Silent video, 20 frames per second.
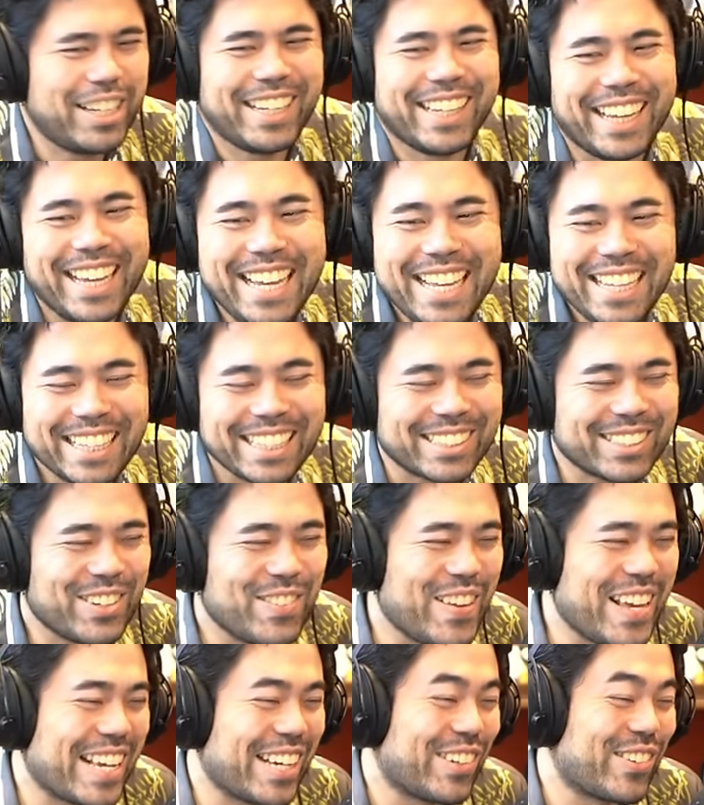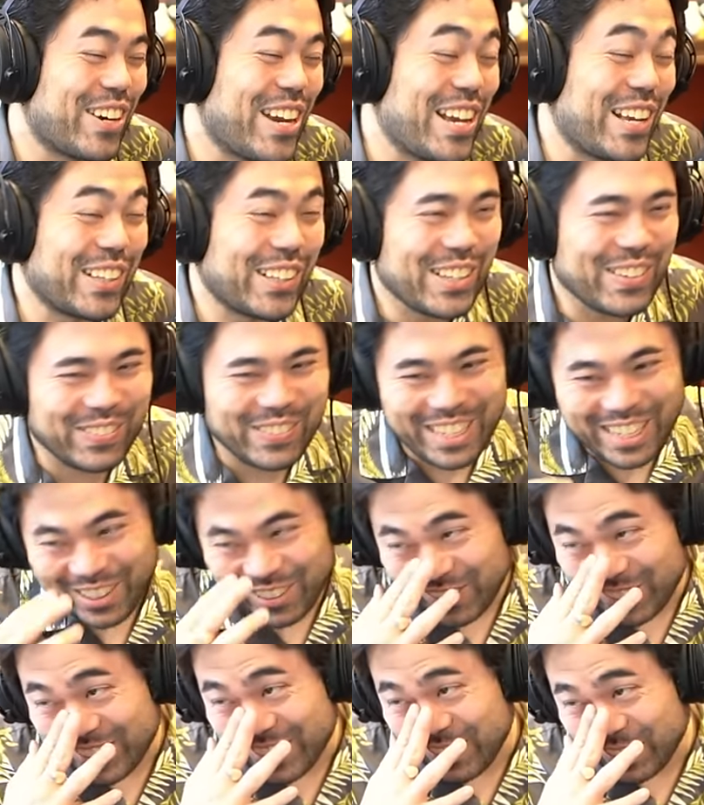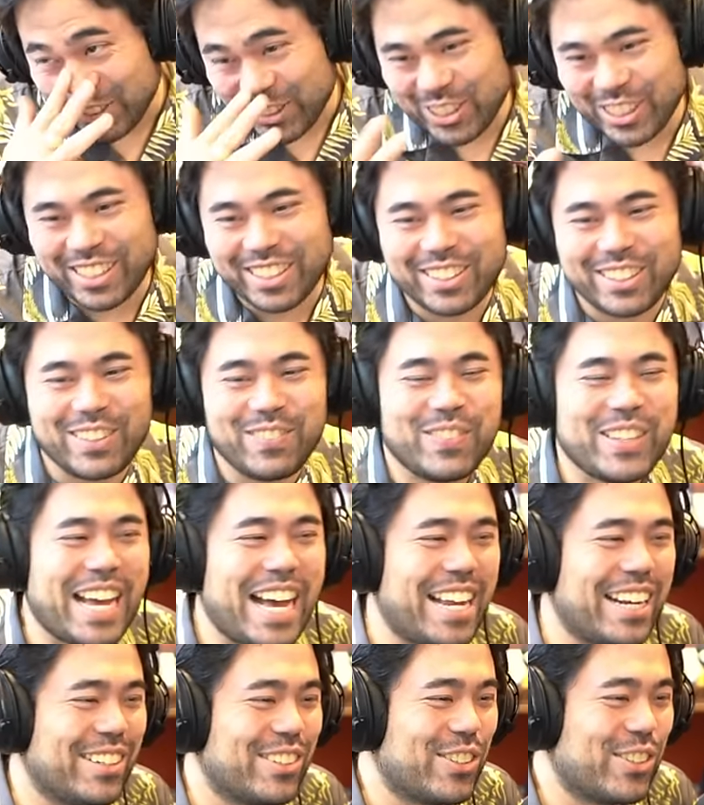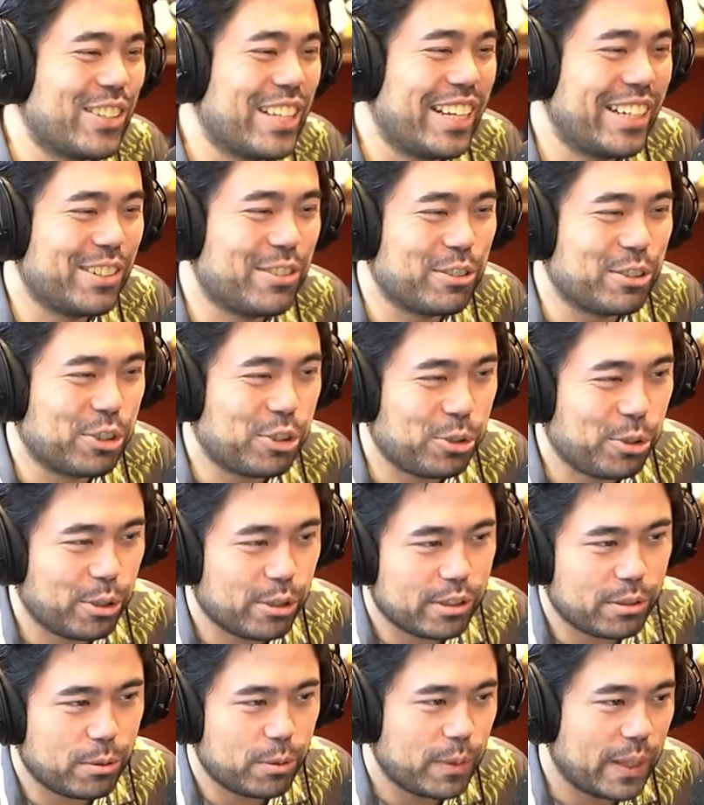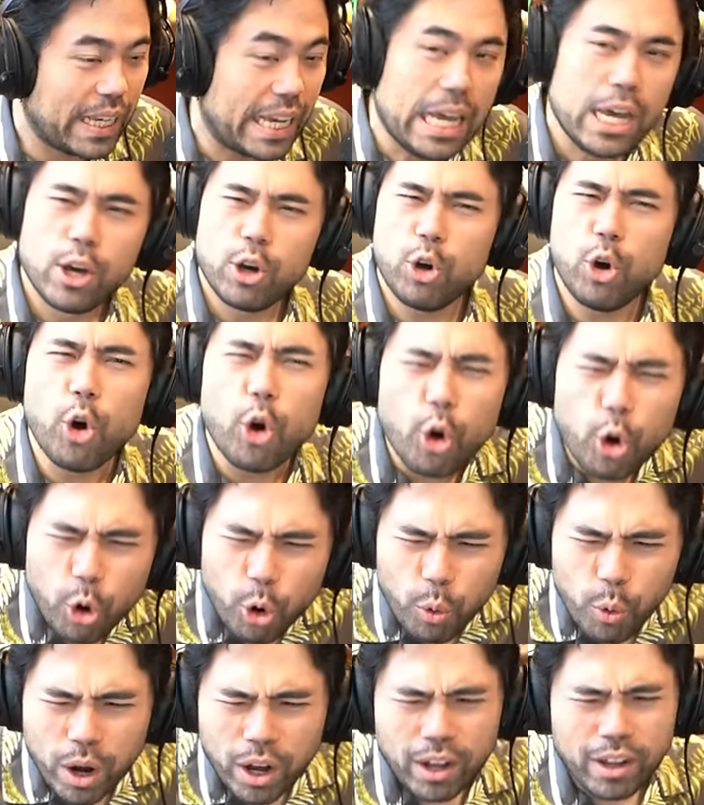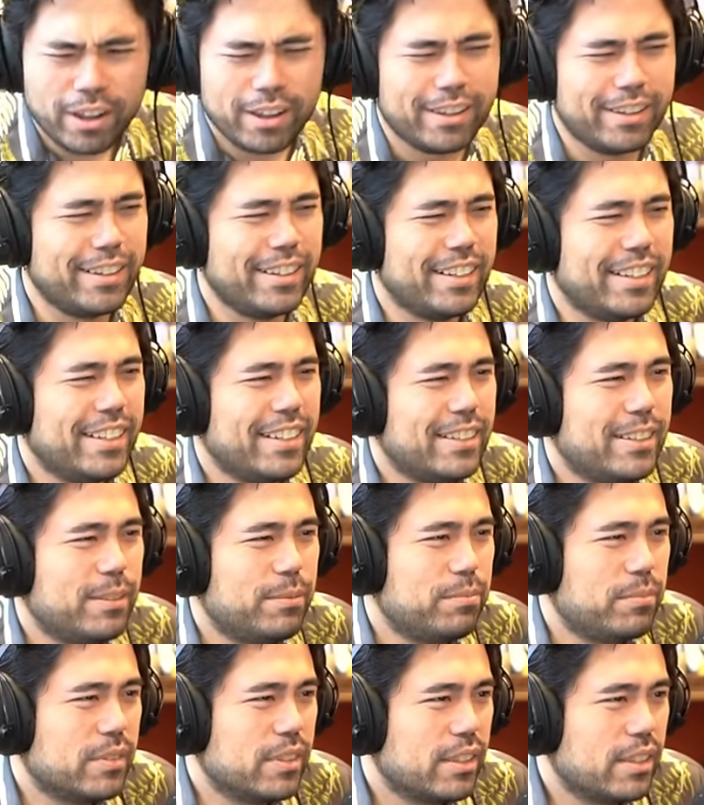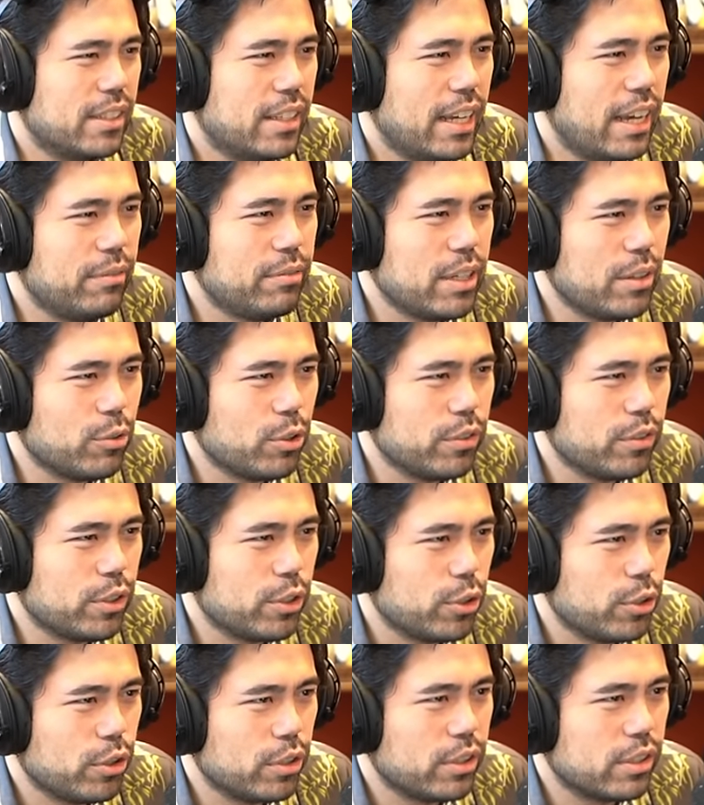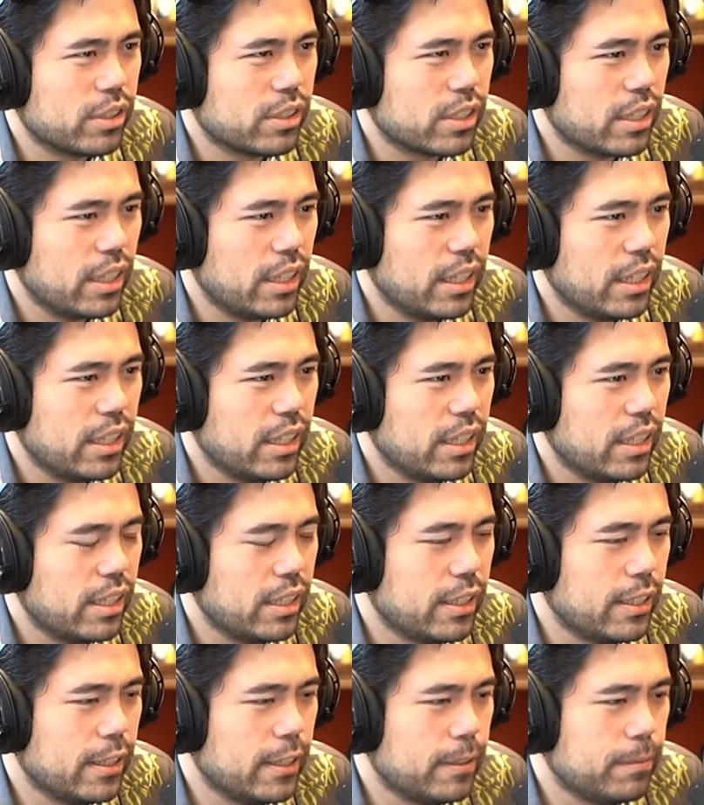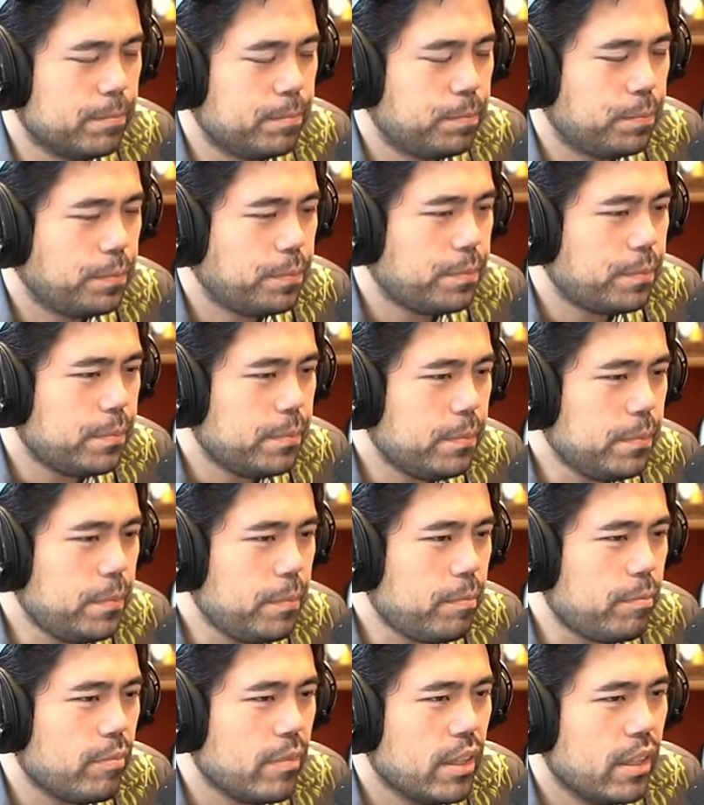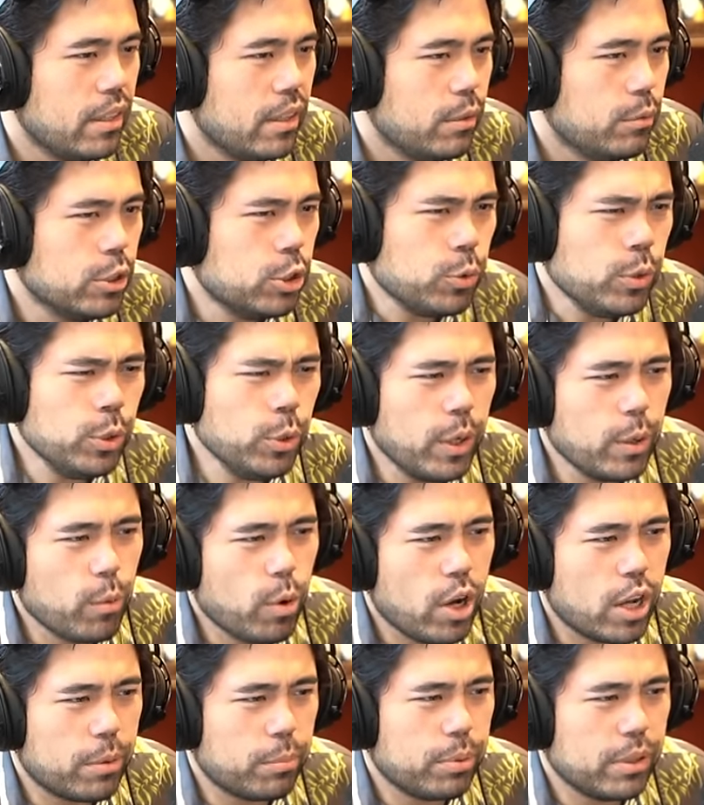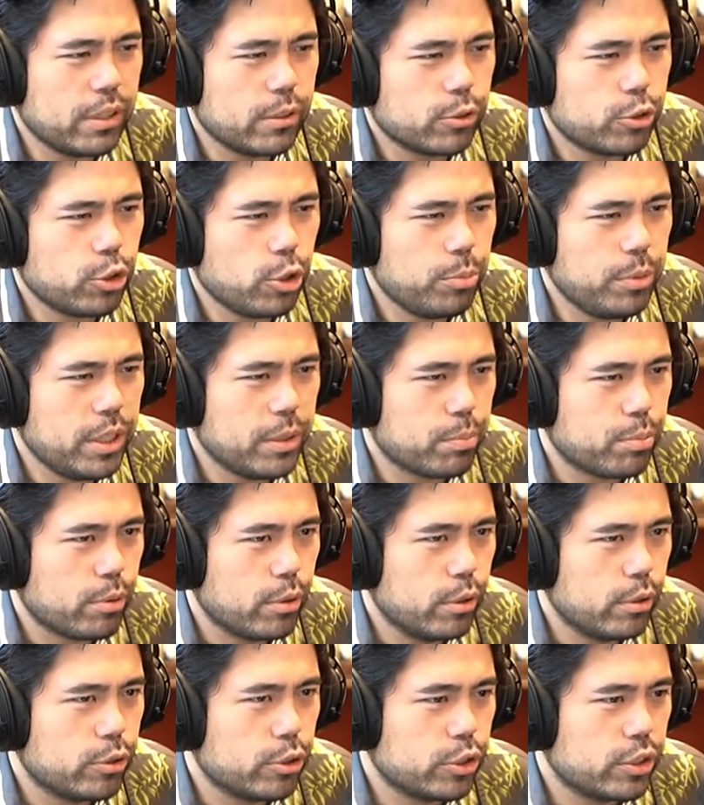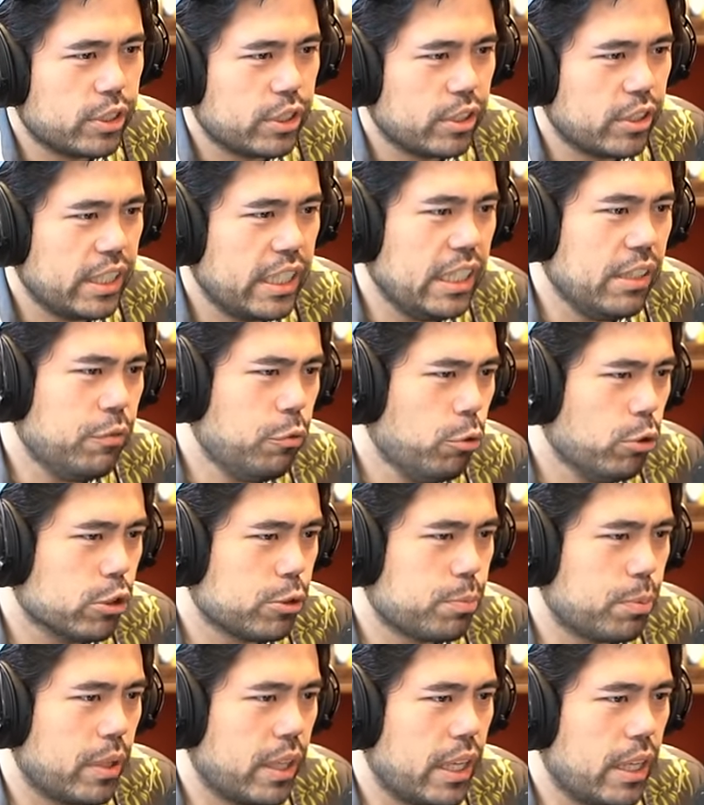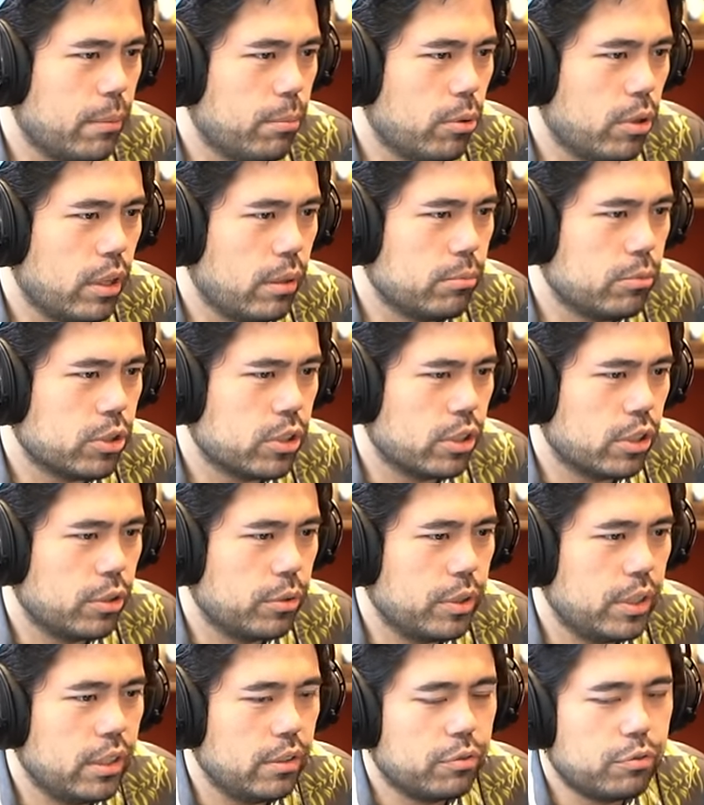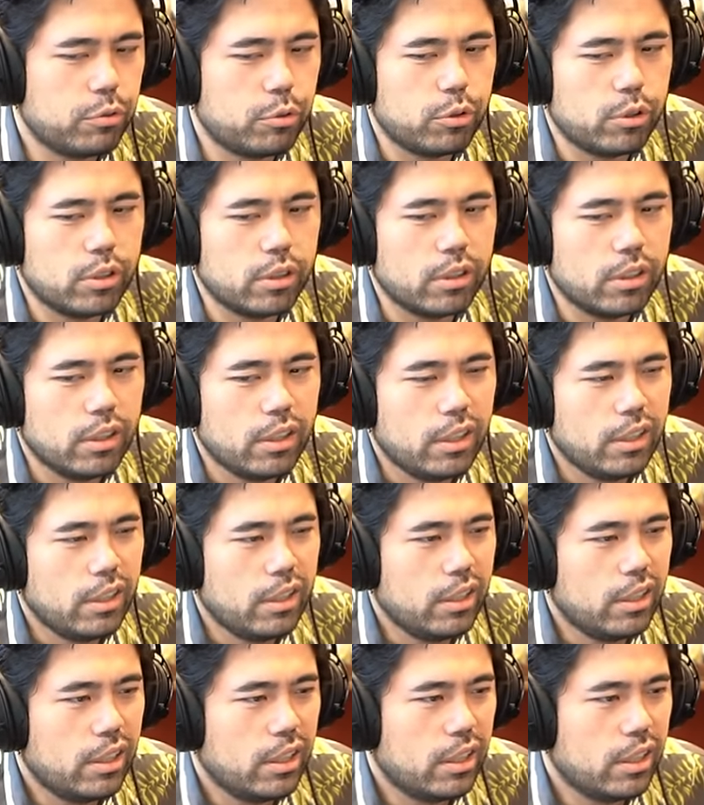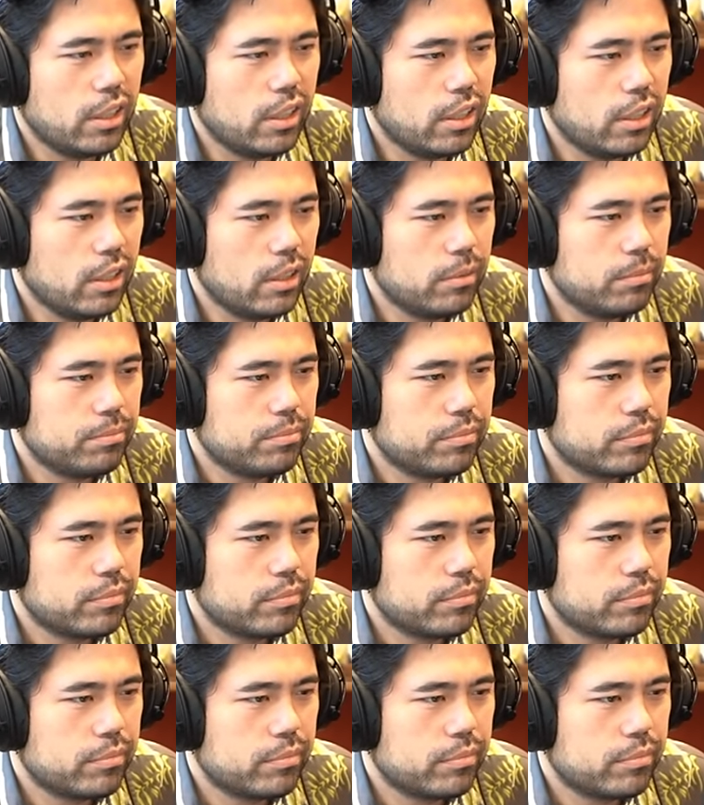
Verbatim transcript: that's gonna make a great clip later someone's gonna clip that and turn that into a short and I'm be like who I've never even heard of this guy um which one do I want to play there's so many approaches here e4 is playable I'm just gonna go e4 um